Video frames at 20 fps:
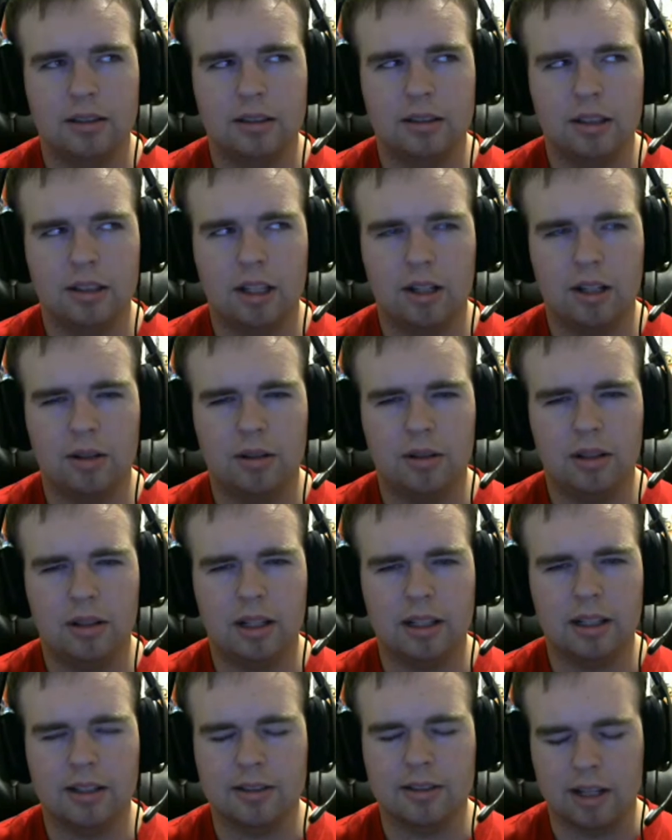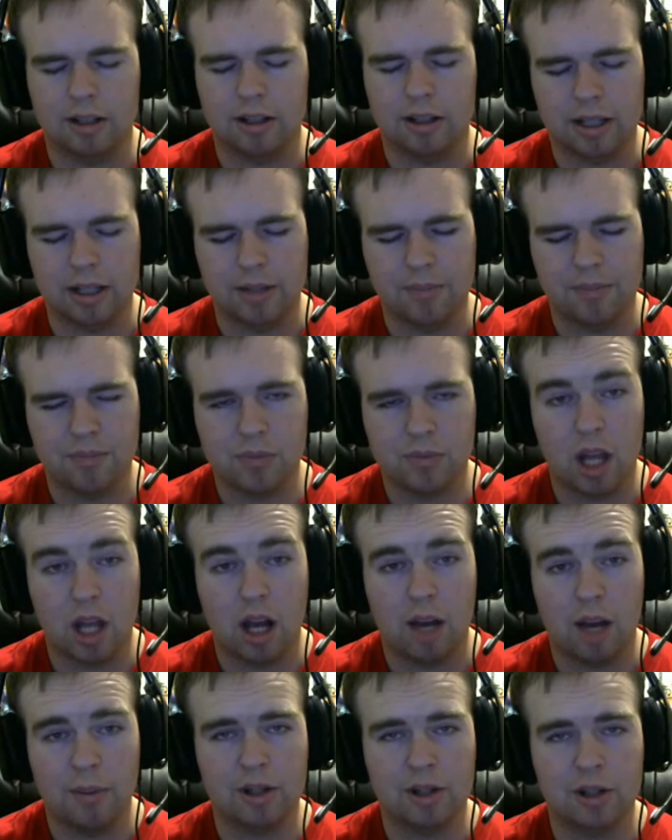No? I guess not. Okay.
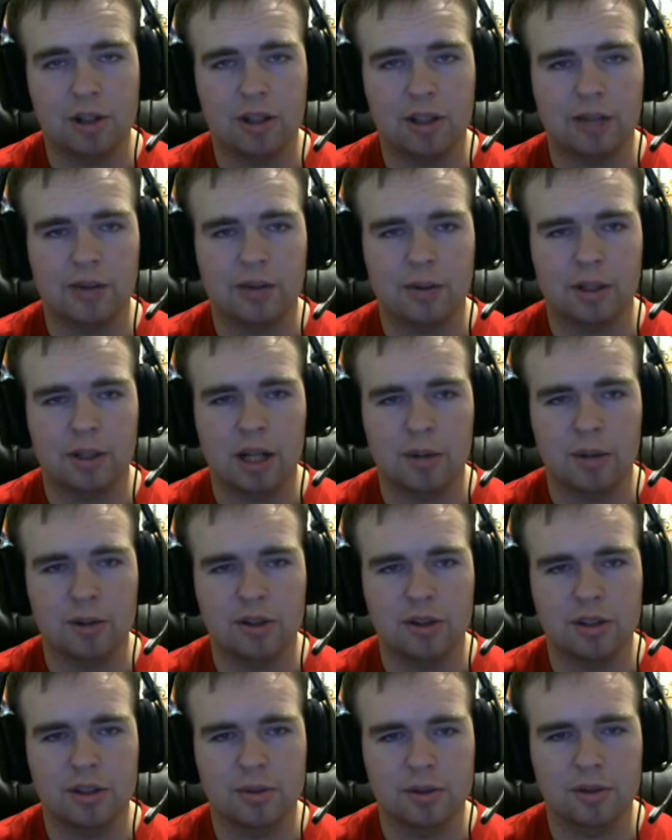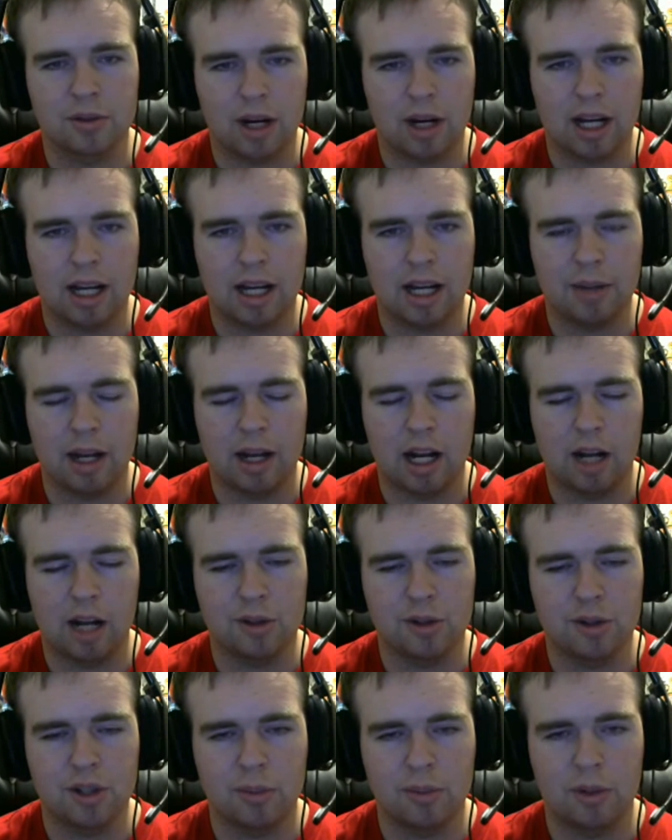Make sure you like, favorite, comment, share, subscribe, and I'll
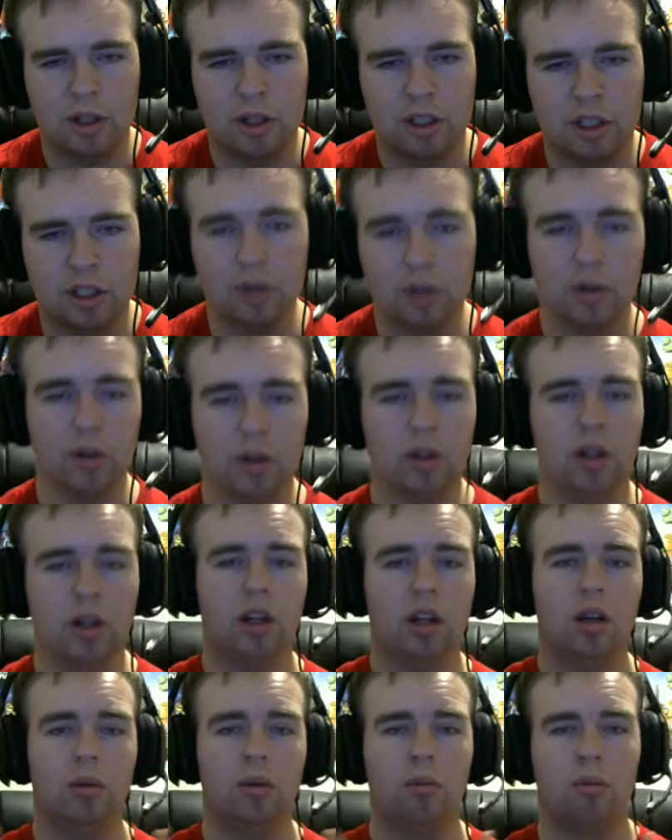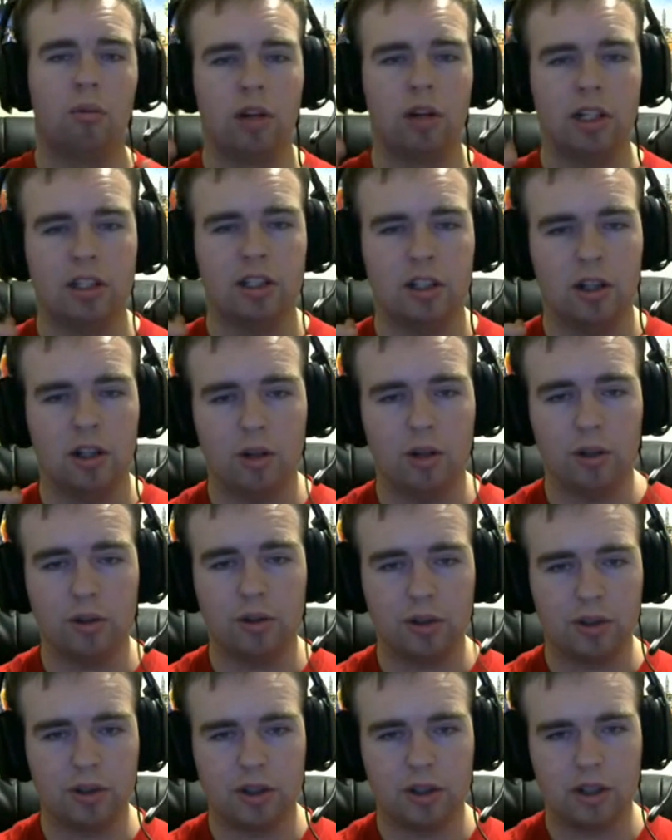be sure to bring you more need-to-know
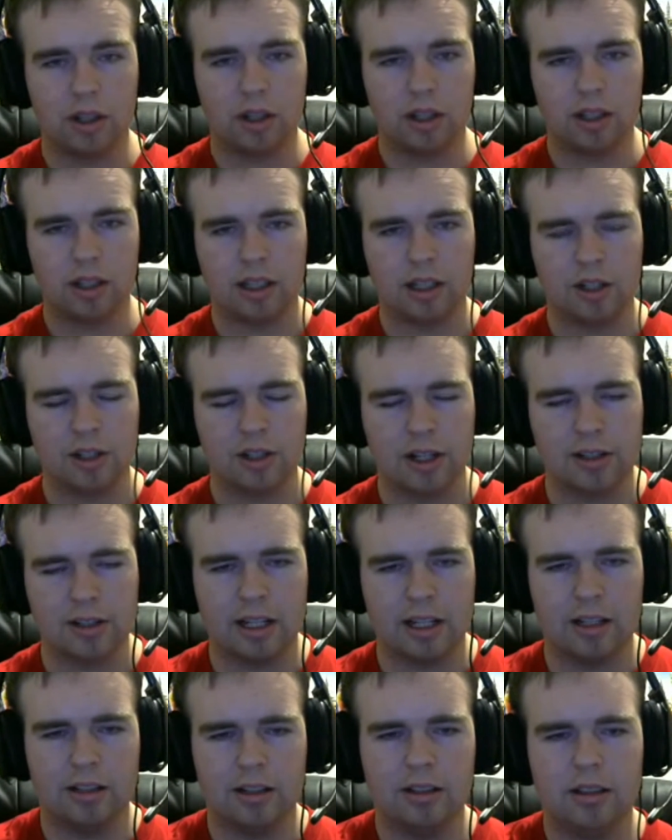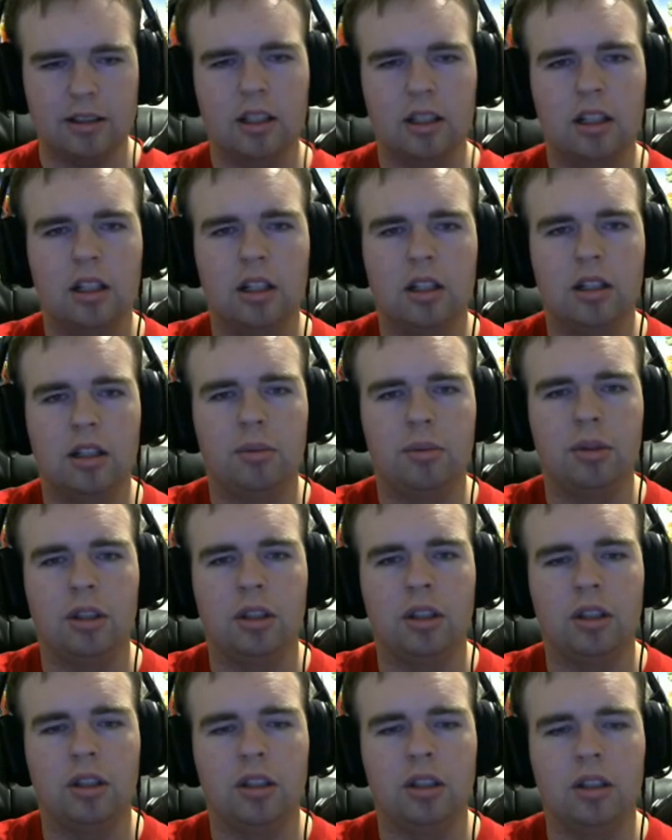news. Catch you guys later.
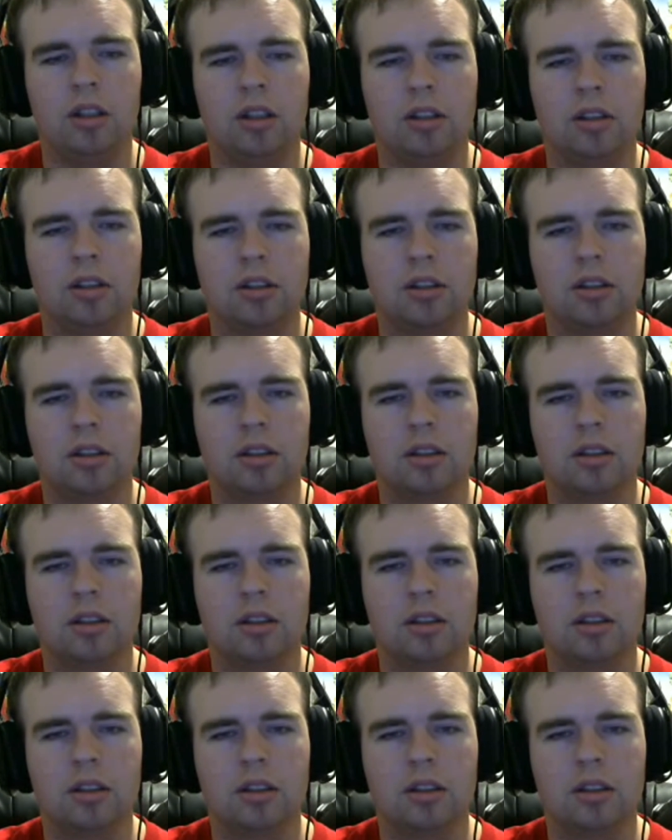Peace.